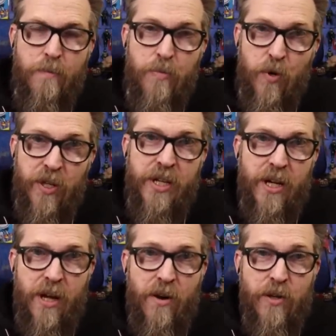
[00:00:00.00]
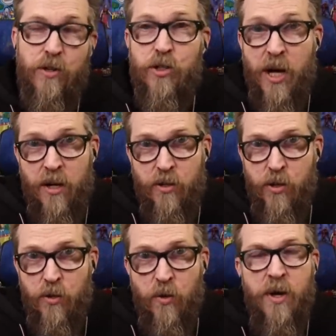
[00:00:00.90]
brilliant characters. Doctor
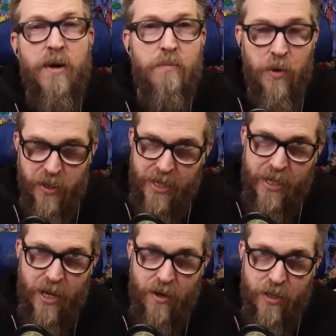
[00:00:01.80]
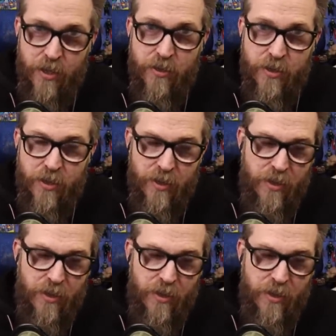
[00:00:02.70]
Who, brilliant characters.